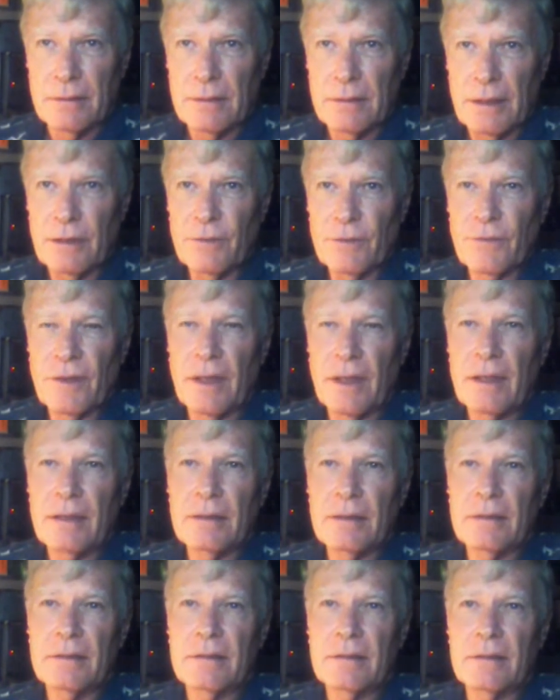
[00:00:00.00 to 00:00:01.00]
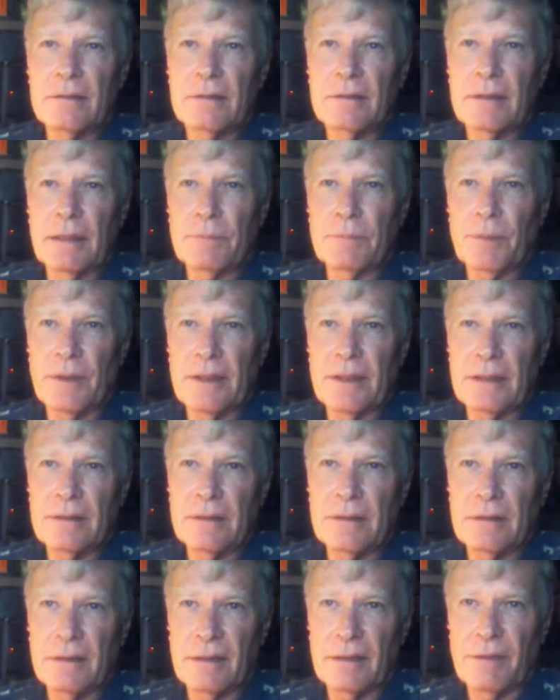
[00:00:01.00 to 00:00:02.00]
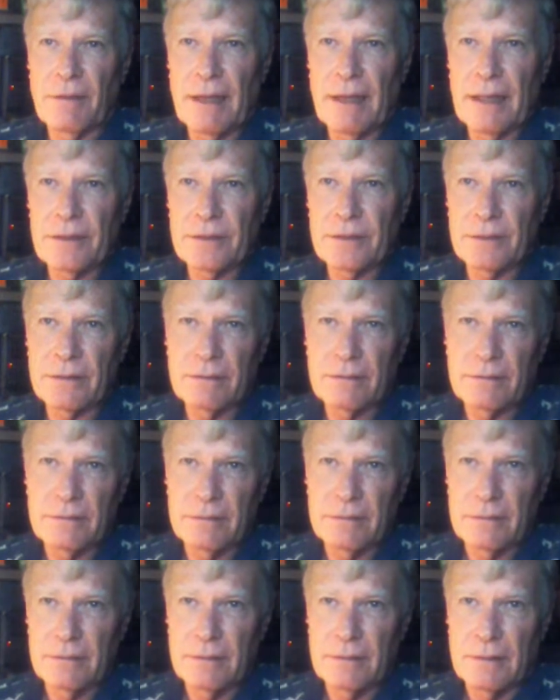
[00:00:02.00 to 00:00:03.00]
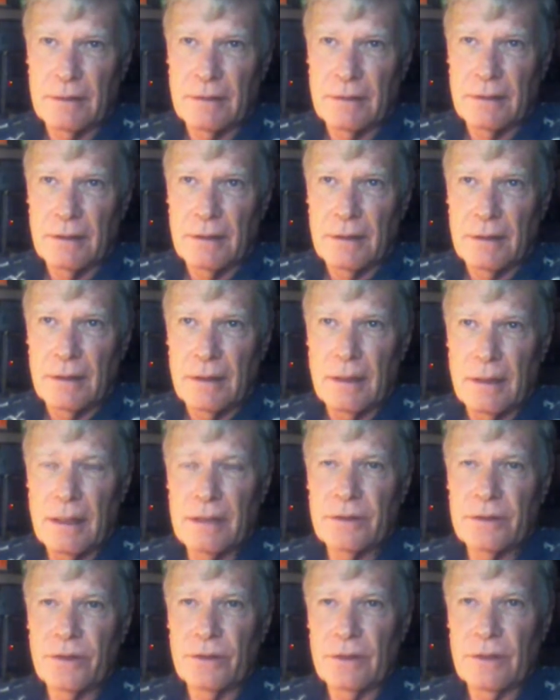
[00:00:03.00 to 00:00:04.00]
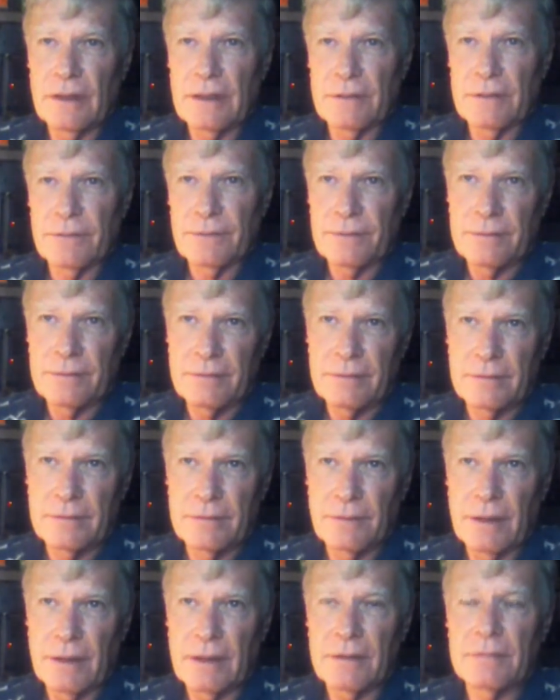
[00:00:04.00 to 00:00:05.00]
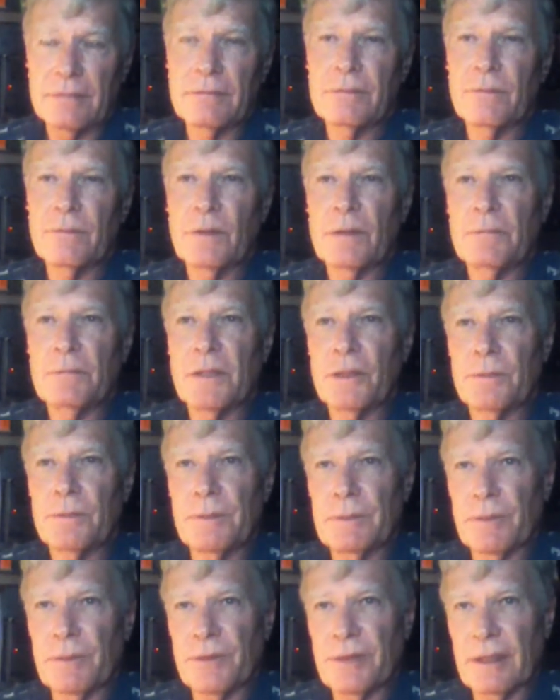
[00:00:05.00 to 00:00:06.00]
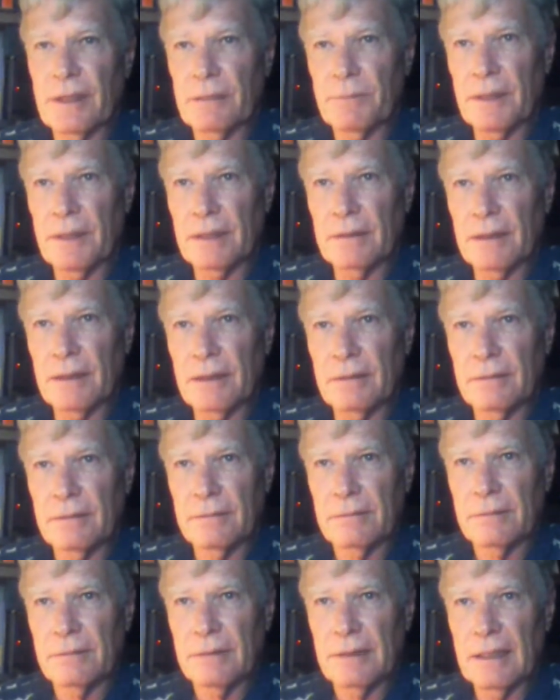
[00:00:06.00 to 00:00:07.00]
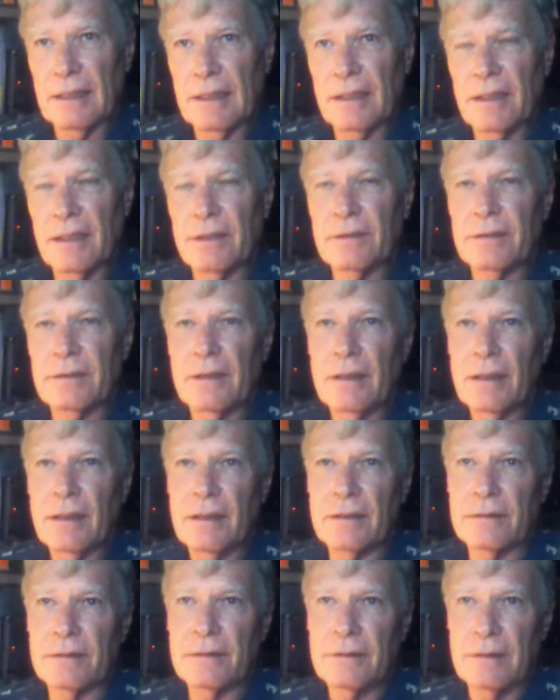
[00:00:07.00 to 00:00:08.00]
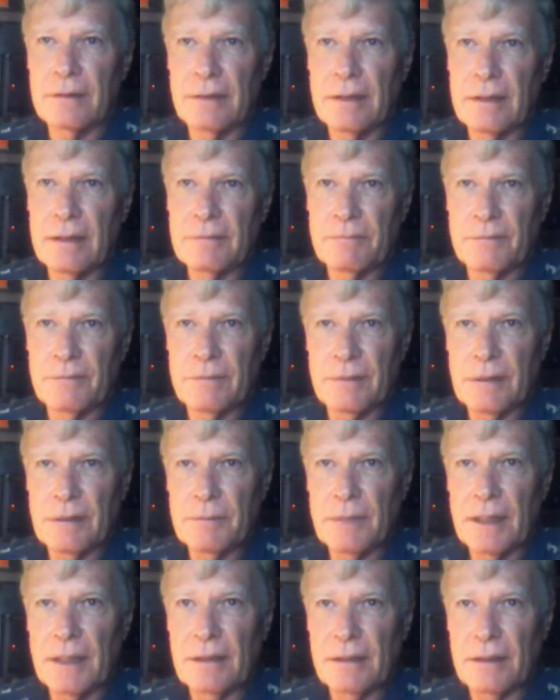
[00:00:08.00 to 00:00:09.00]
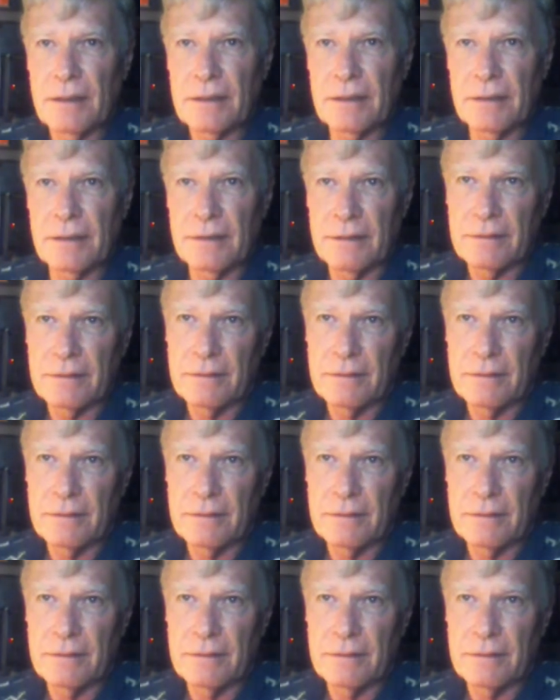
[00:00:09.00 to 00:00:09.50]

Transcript: Say you're flying in a jet plane and it crashes, and you live. Well, what do most people think about that? They go, "Oh, am I lucky?"